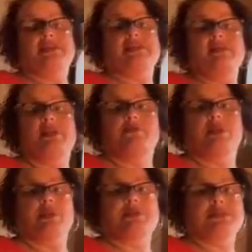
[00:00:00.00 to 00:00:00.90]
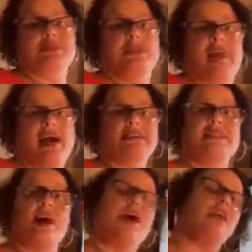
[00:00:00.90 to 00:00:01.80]
Some of the pros in the class
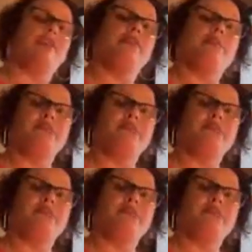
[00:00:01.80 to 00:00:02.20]
are